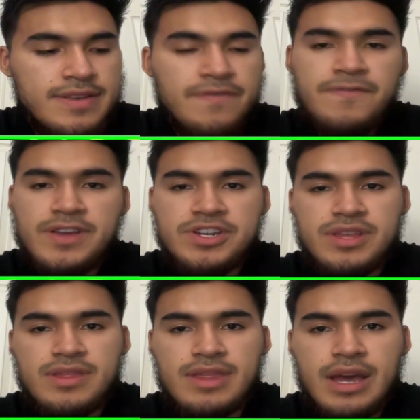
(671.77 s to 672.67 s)

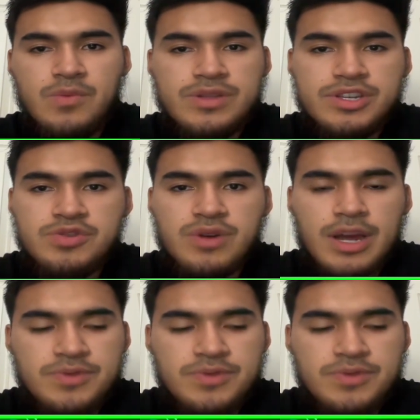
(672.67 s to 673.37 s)
efficient that would describe